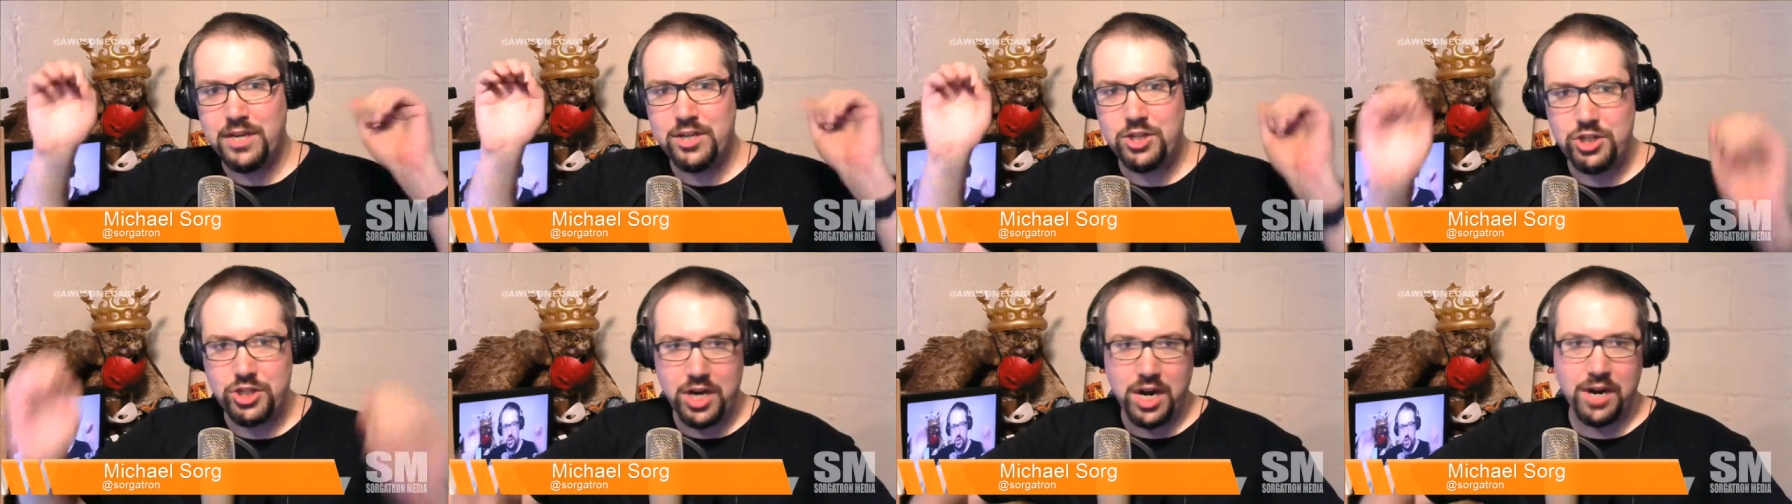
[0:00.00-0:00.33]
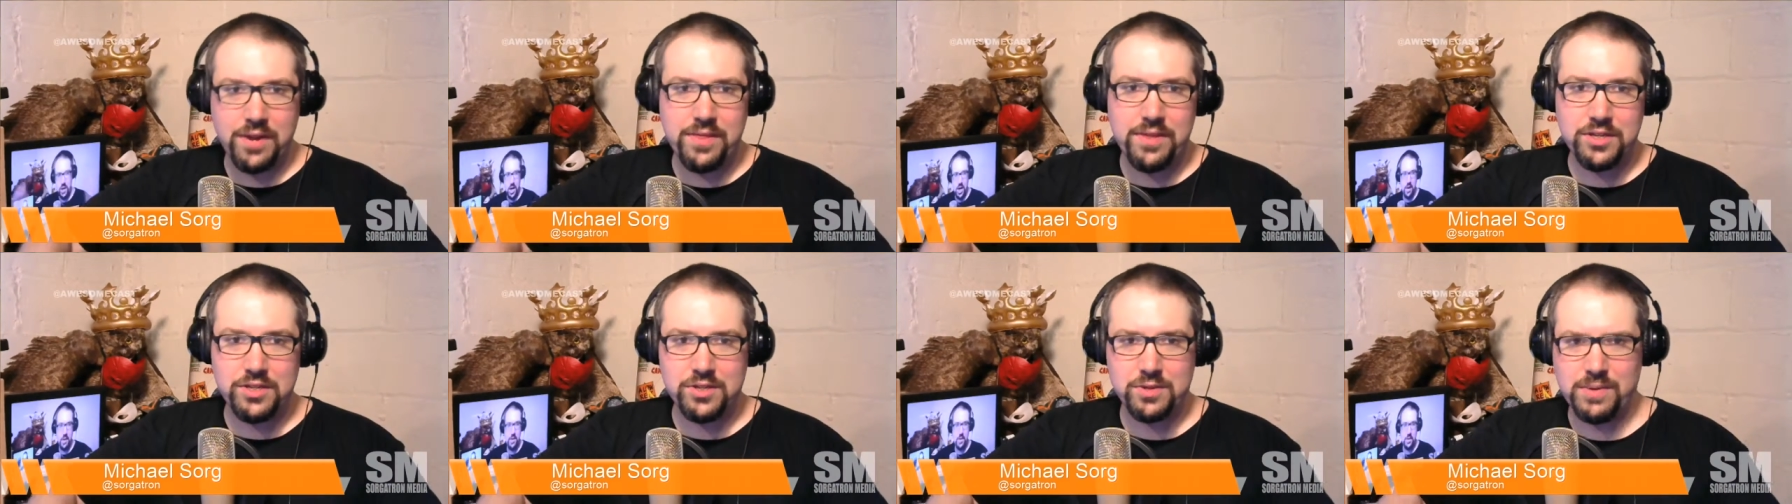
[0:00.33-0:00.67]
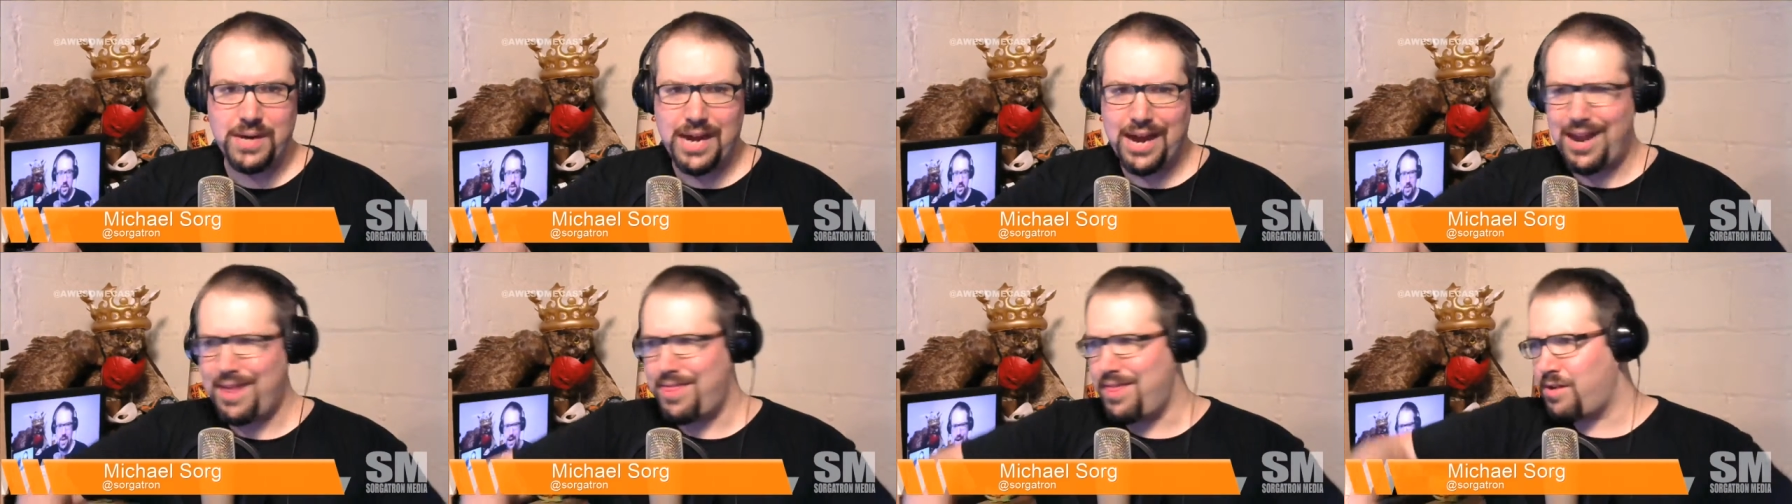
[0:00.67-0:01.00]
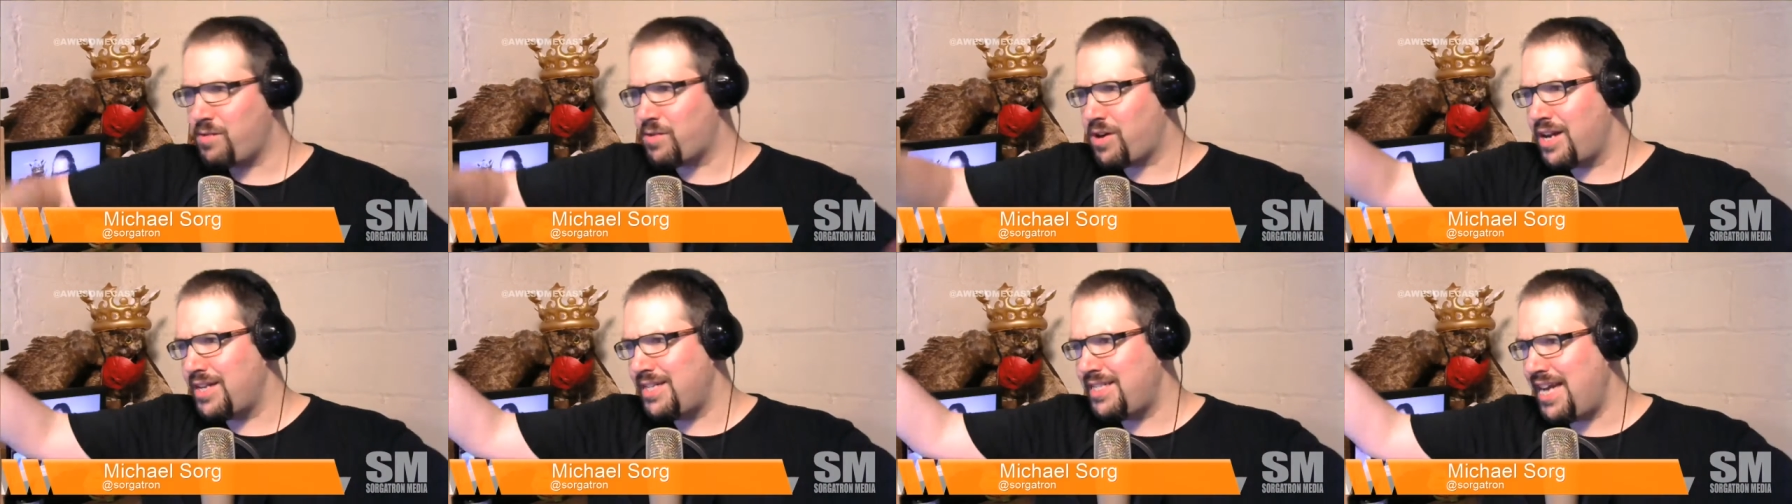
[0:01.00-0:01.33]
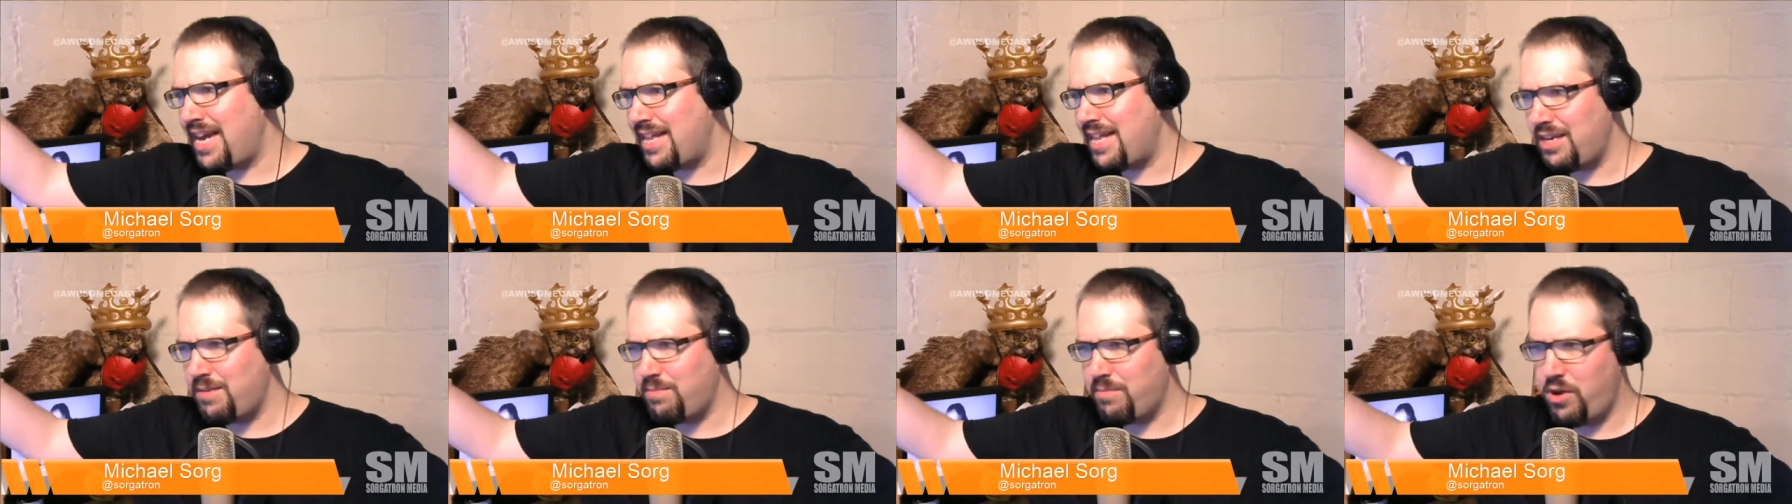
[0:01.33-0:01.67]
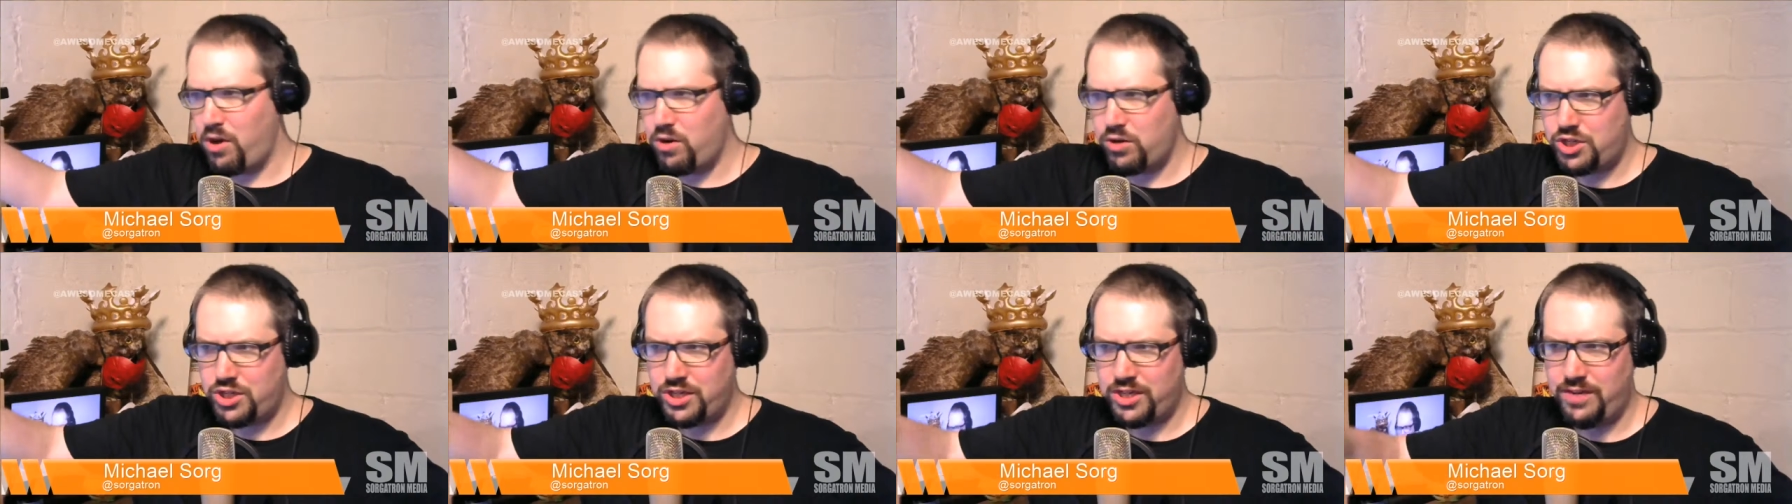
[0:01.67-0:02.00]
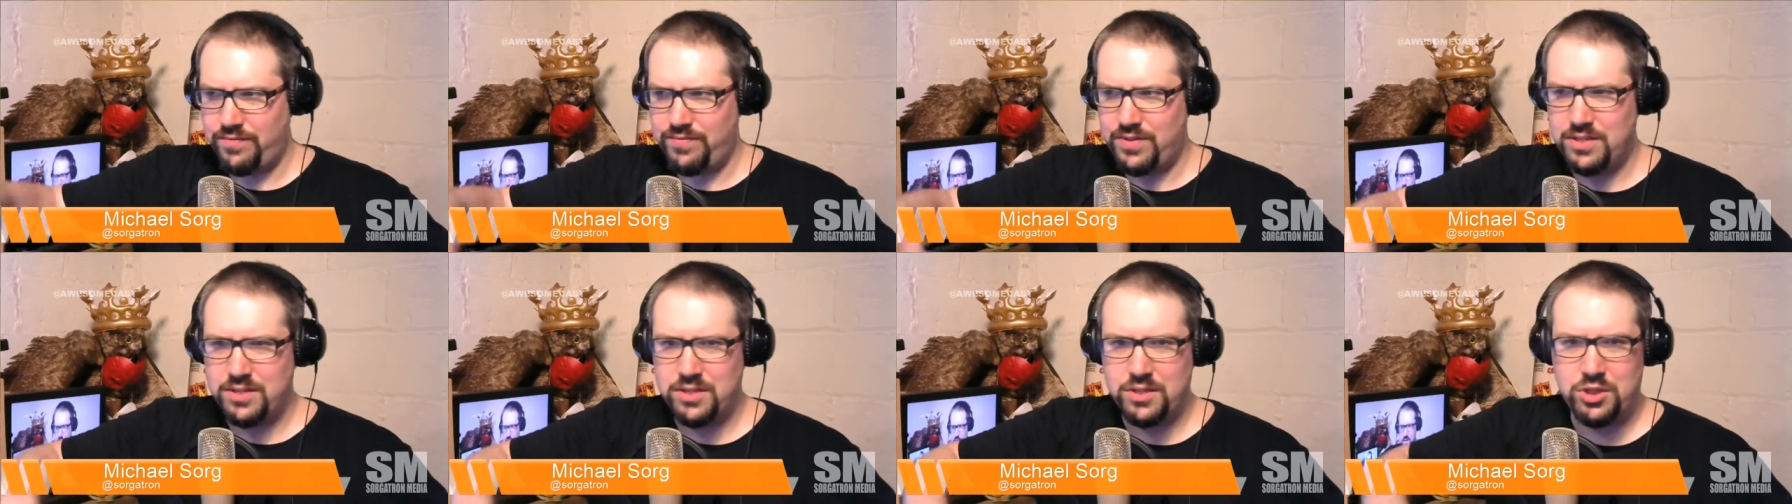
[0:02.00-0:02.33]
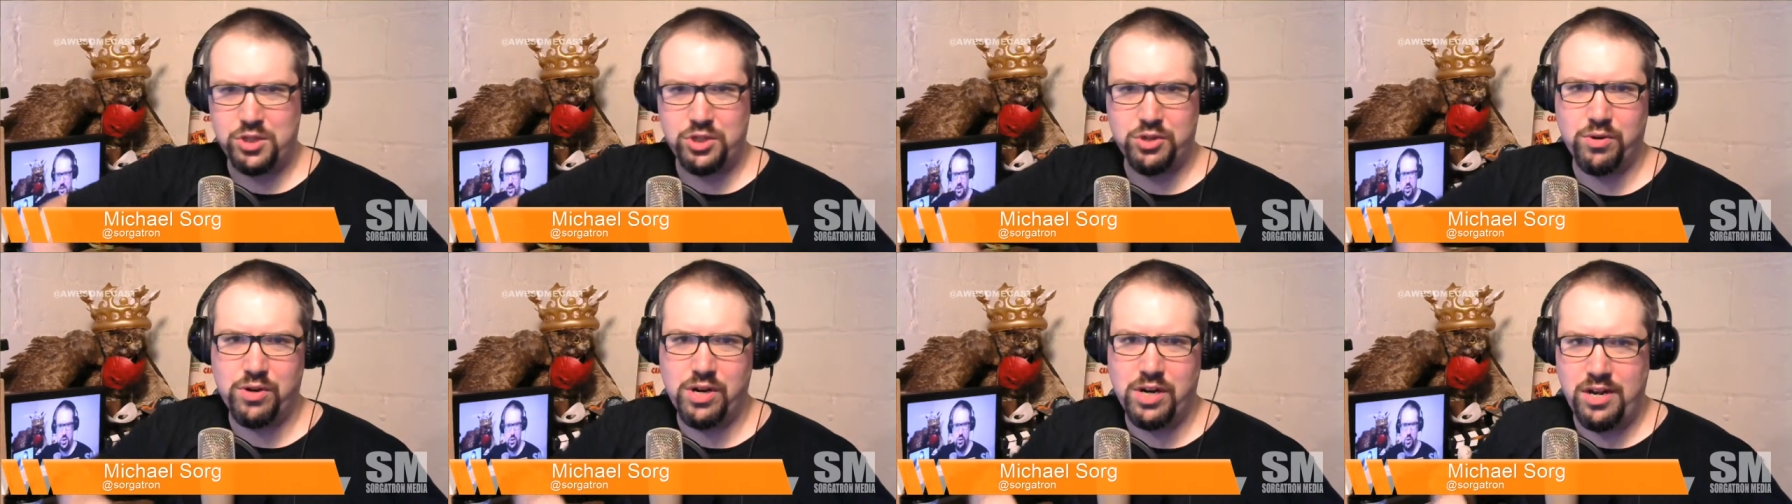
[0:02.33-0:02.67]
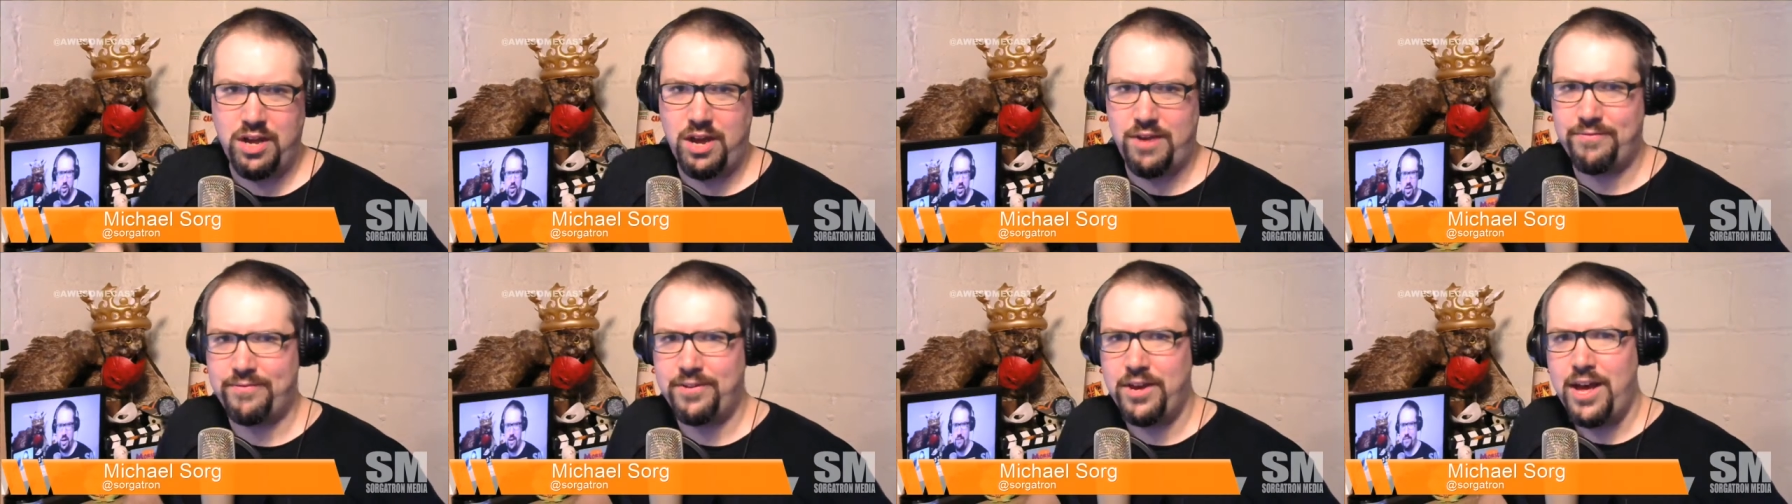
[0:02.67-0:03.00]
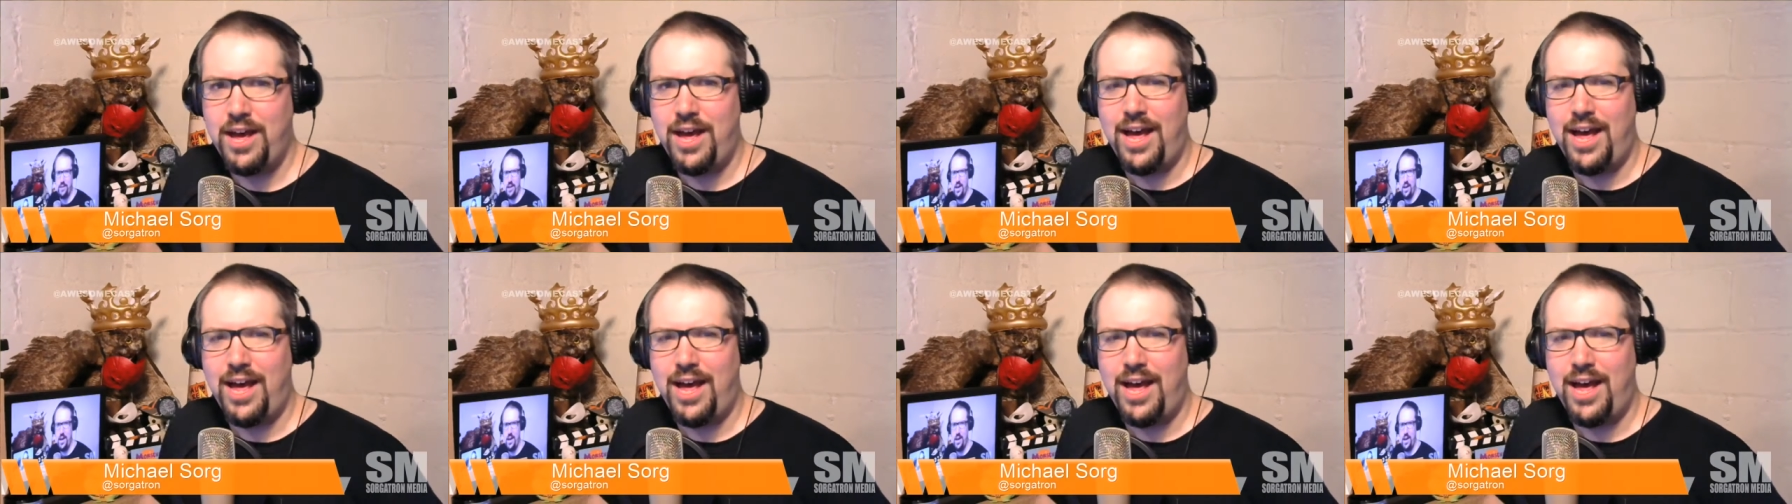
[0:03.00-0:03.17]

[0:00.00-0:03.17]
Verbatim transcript: Share this around. I think we're on Daily Motion, if this is short enough.